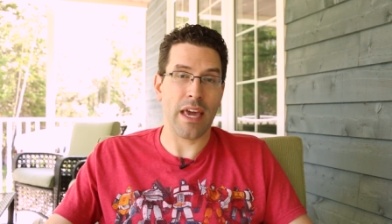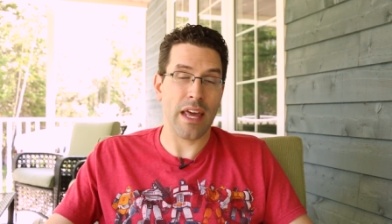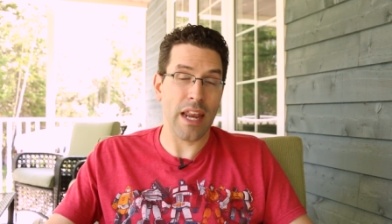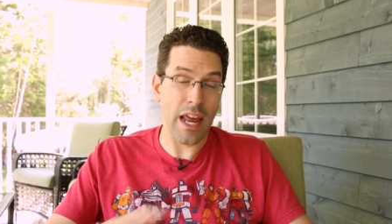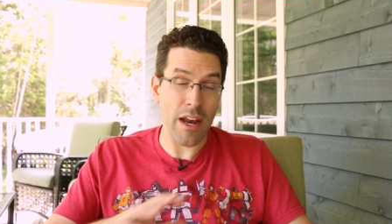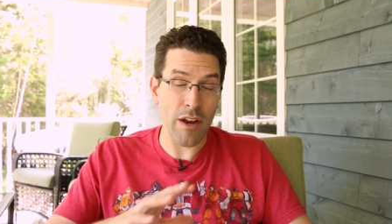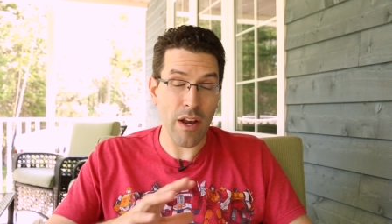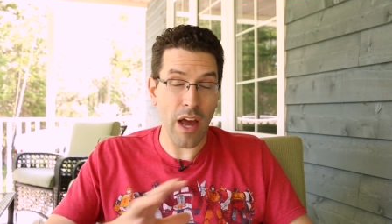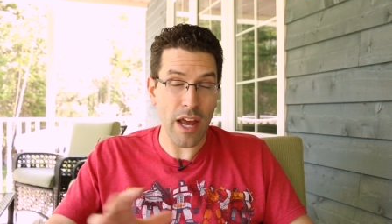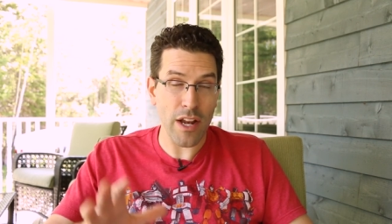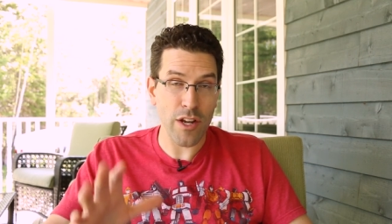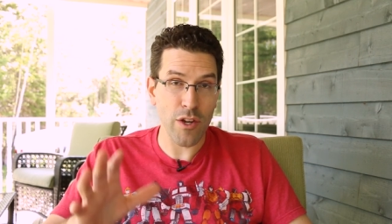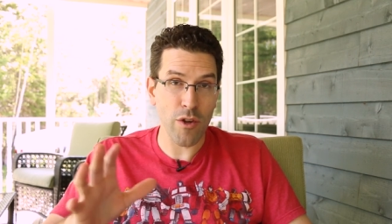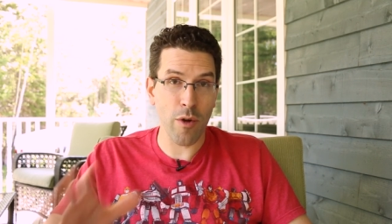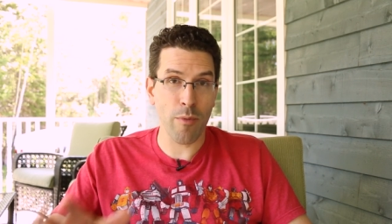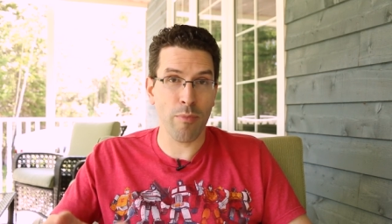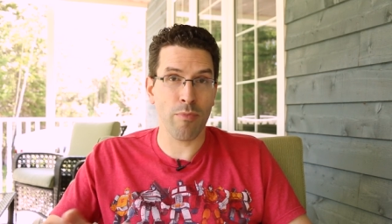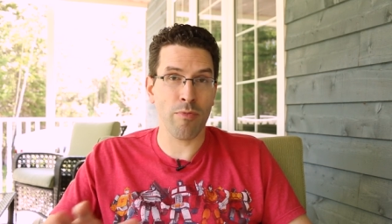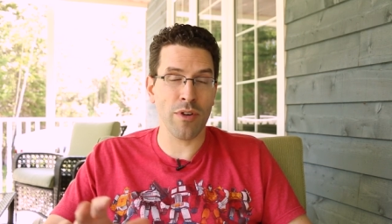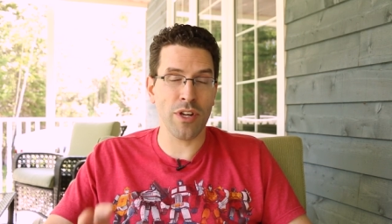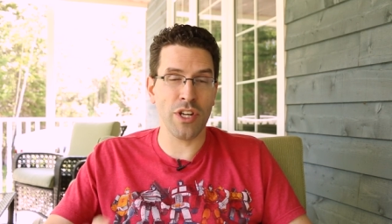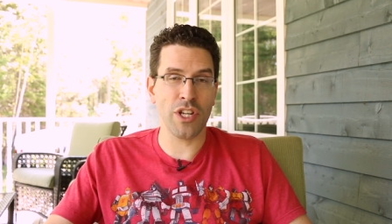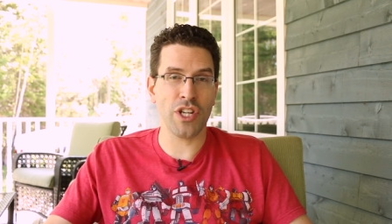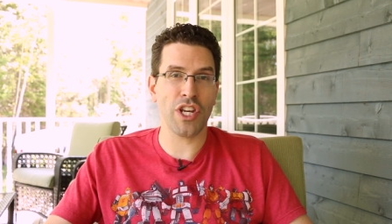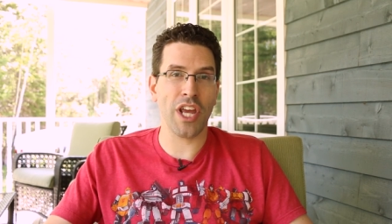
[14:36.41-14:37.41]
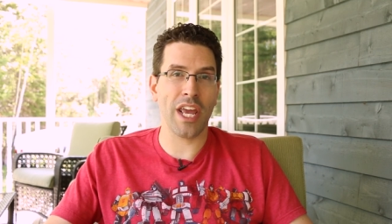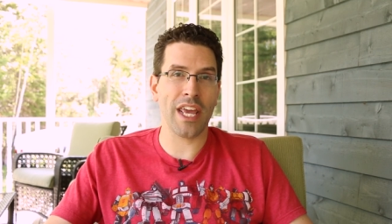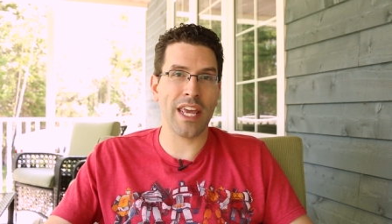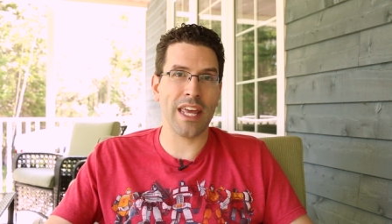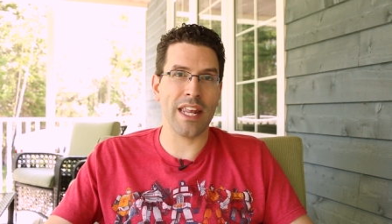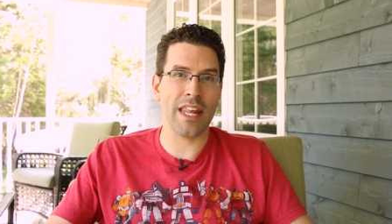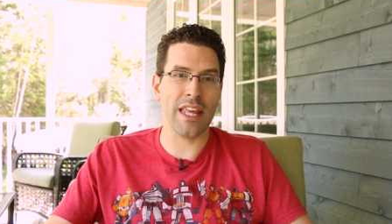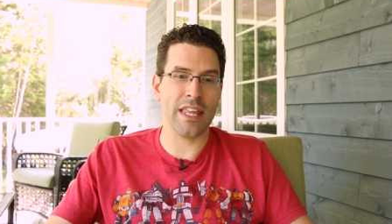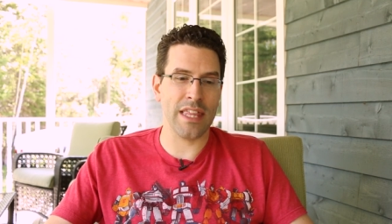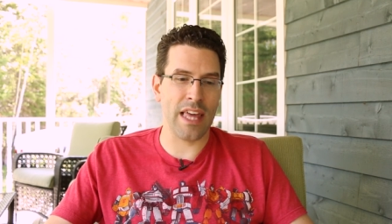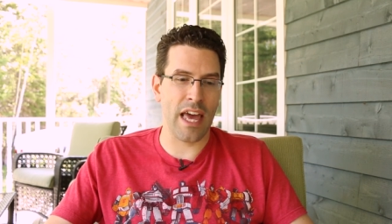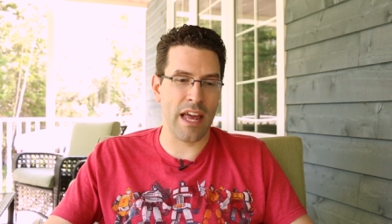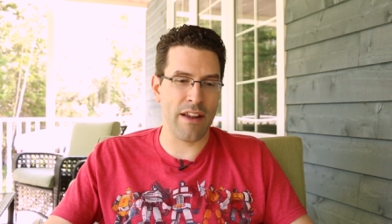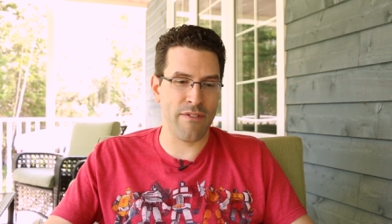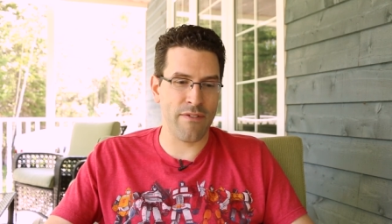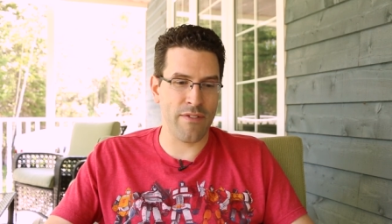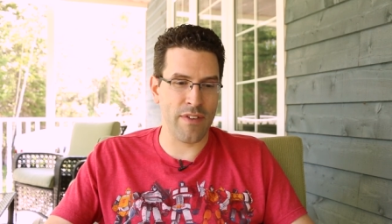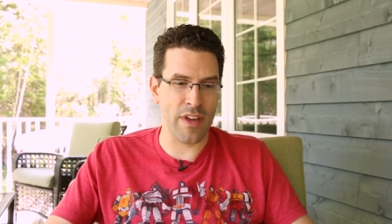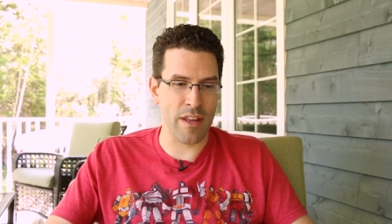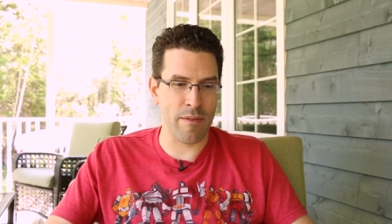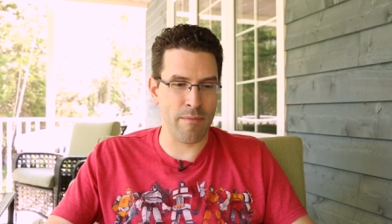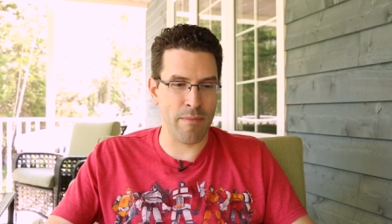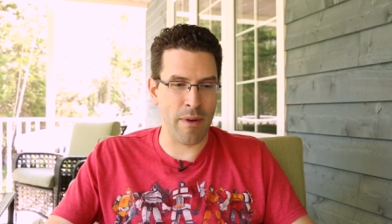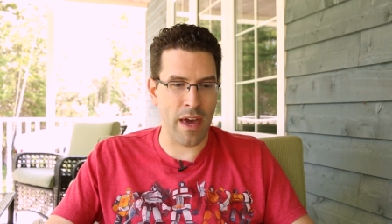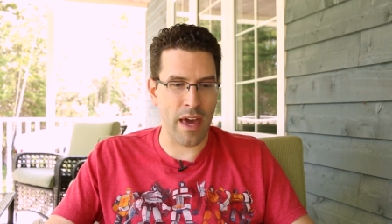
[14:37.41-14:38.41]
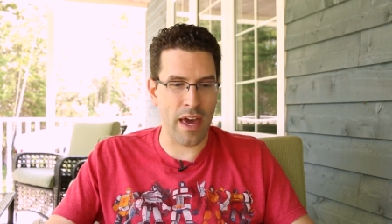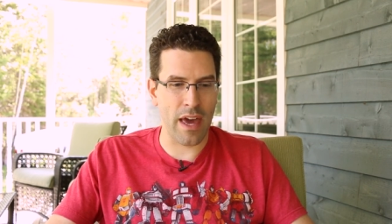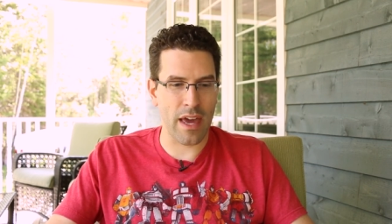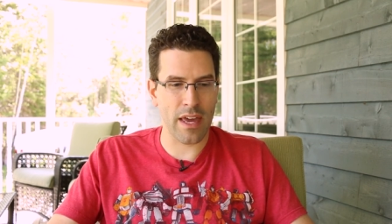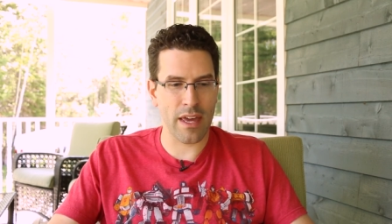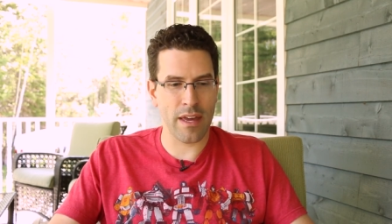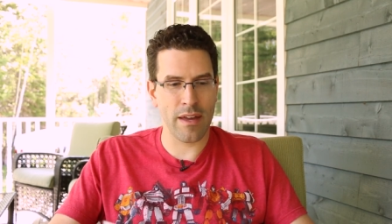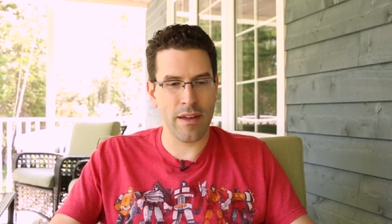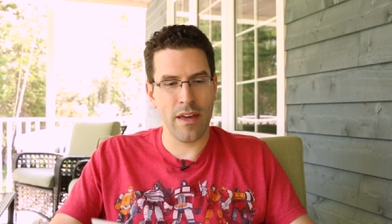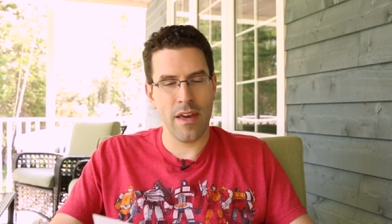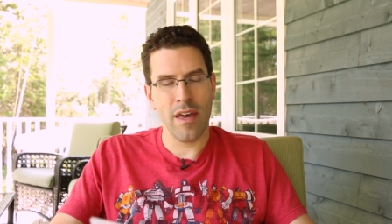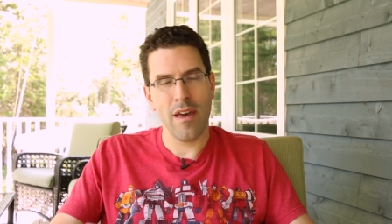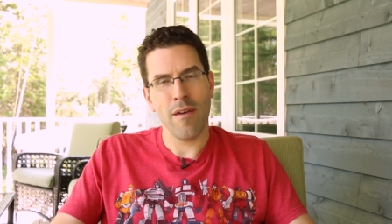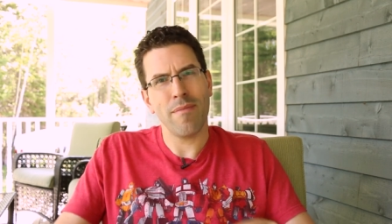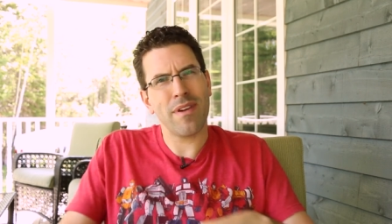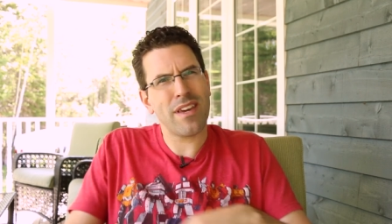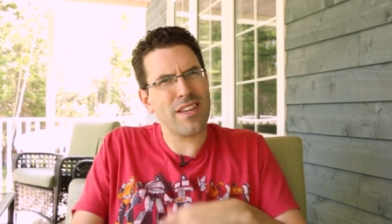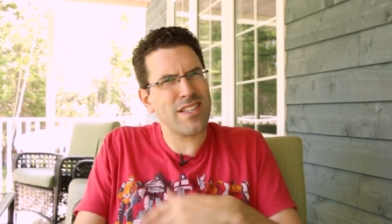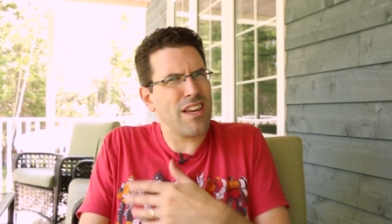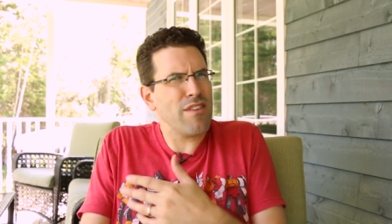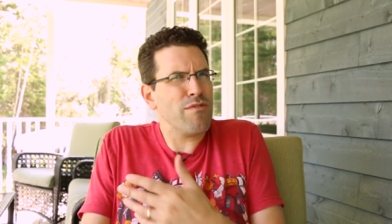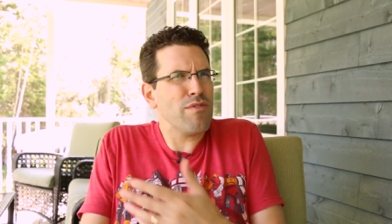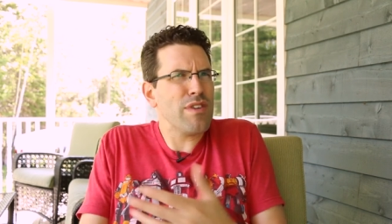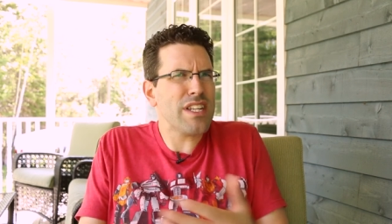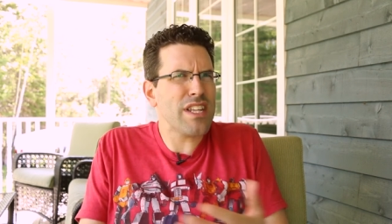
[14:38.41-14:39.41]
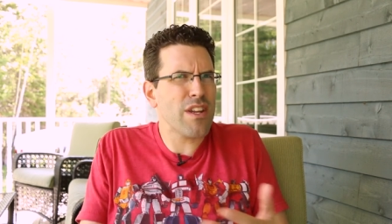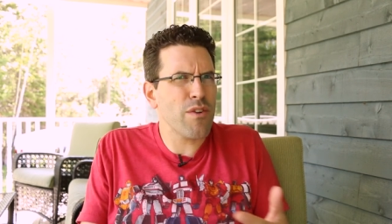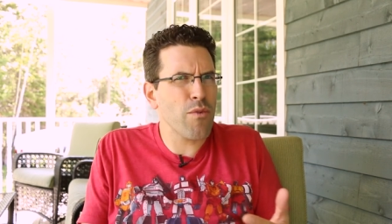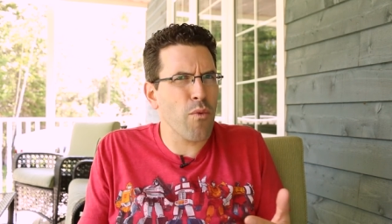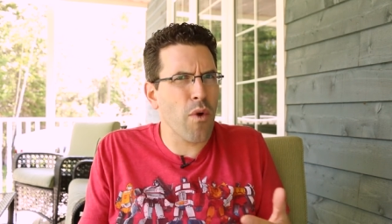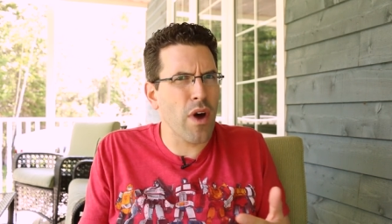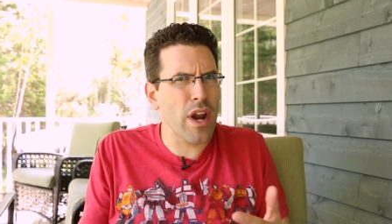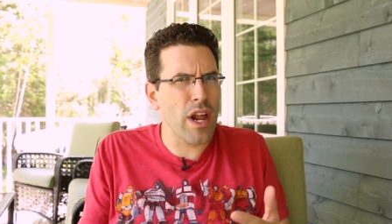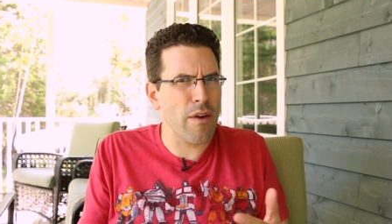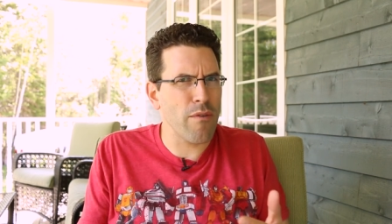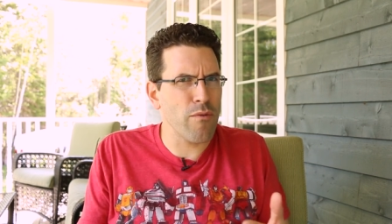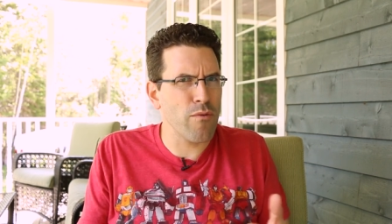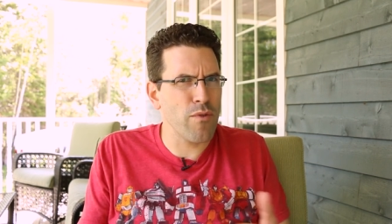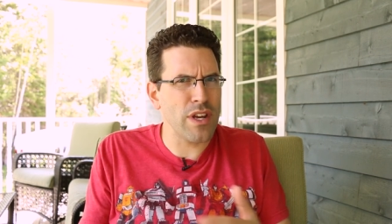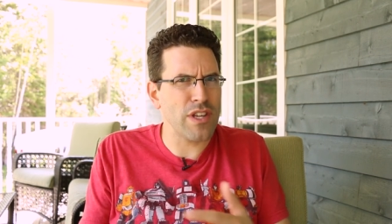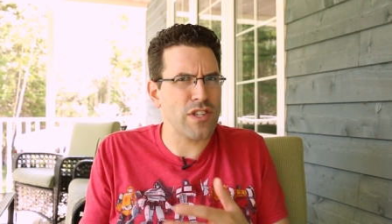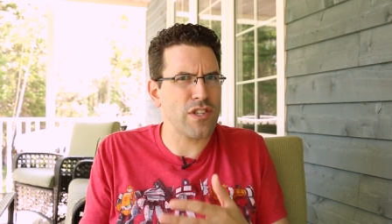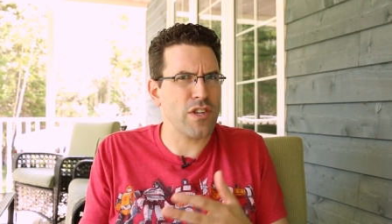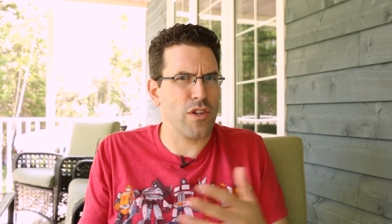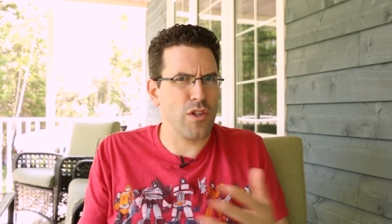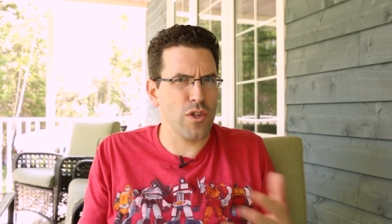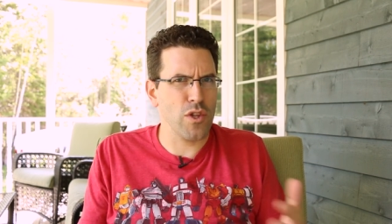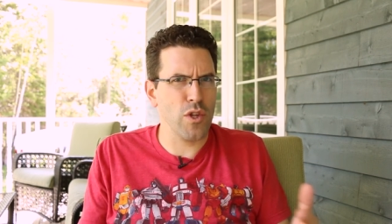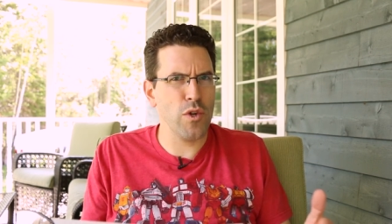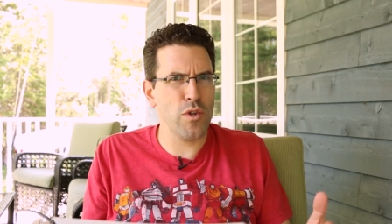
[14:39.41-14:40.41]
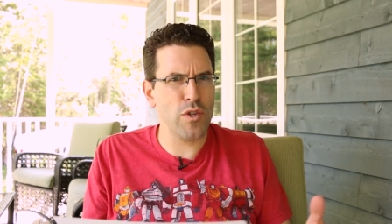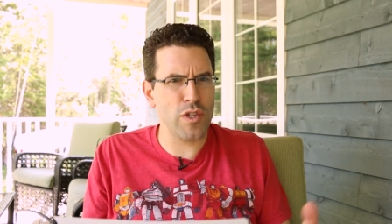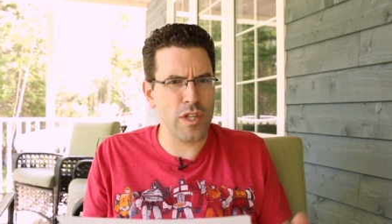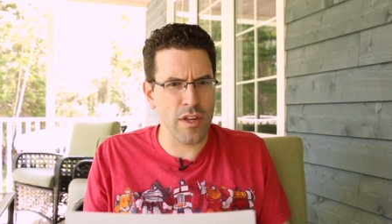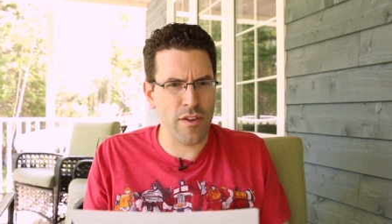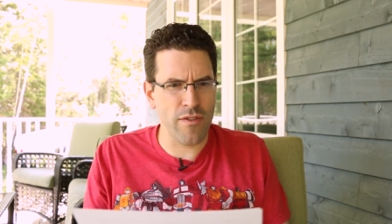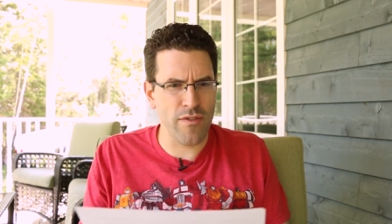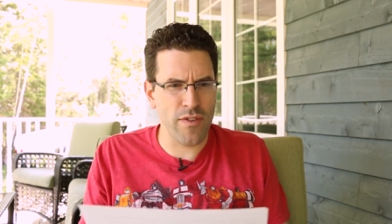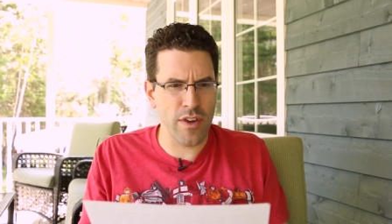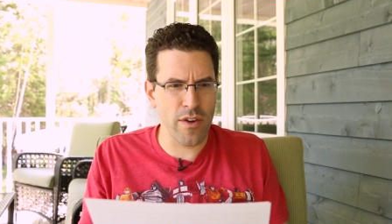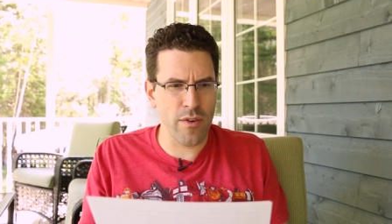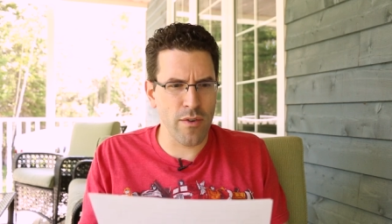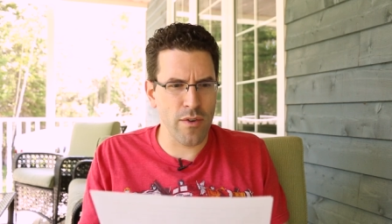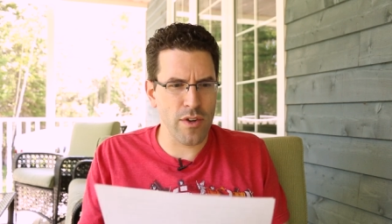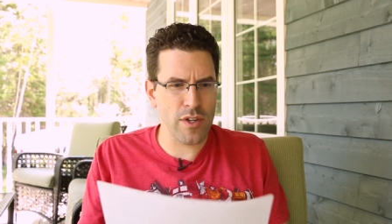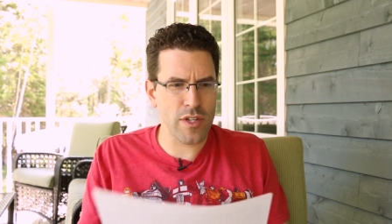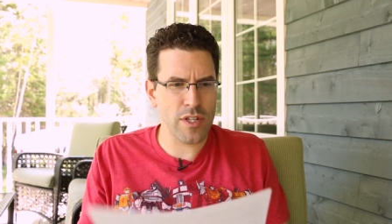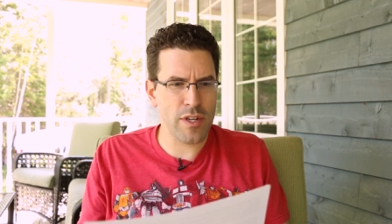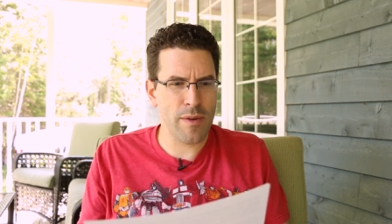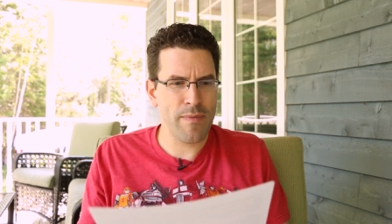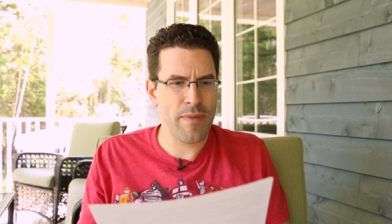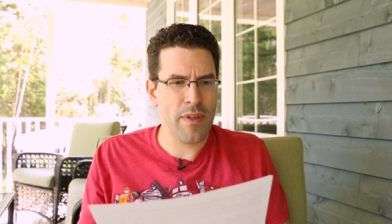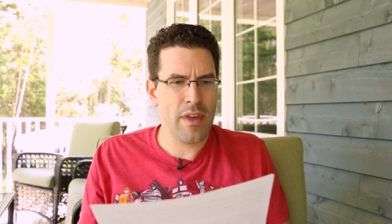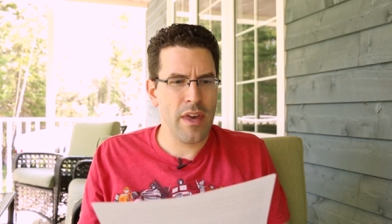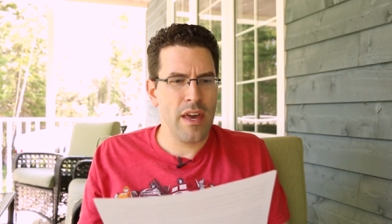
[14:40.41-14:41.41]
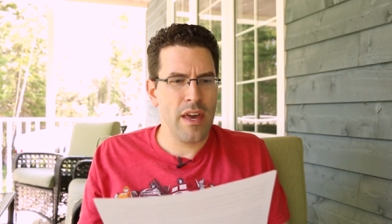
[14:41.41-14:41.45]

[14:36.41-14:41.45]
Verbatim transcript: And I, I do appreciate getting that feedback because I really didn't want to risk losing viewers.